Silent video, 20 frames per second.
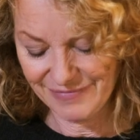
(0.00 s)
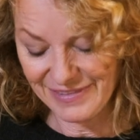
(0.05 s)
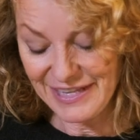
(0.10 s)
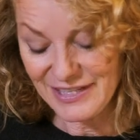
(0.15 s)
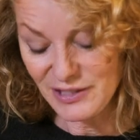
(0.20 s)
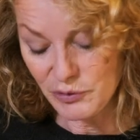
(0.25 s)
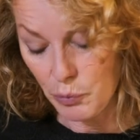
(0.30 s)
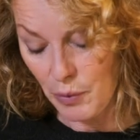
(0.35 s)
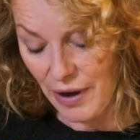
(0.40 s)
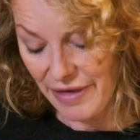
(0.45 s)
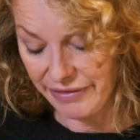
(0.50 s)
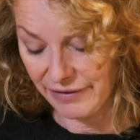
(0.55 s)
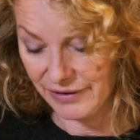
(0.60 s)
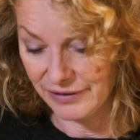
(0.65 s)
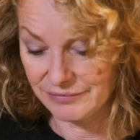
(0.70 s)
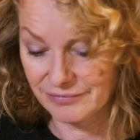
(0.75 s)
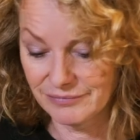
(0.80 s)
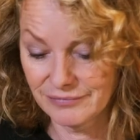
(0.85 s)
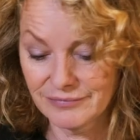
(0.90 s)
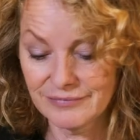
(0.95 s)
This weather.
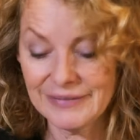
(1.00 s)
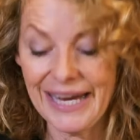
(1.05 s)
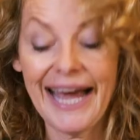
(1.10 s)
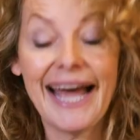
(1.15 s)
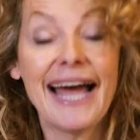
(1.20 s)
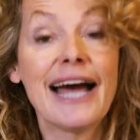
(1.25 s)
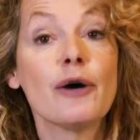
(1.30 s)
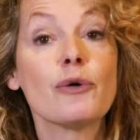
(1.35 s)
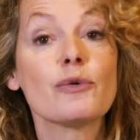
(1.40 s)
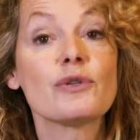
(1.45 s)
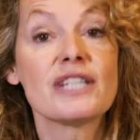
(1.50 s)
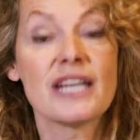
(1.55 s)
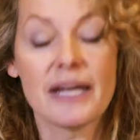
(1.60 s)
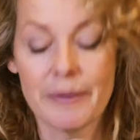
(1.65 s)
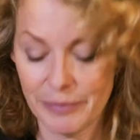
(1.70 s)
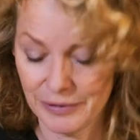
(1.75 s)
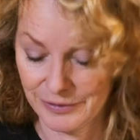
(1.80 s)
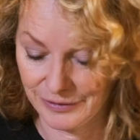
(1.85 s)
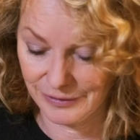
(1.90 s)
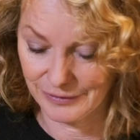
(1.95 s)
How
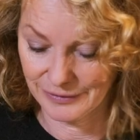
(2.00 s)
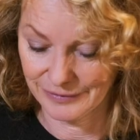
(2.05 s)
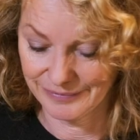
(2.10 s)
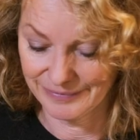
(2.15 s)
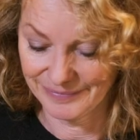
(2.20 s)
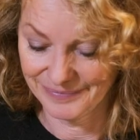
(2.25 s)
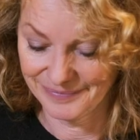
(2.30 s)
typical.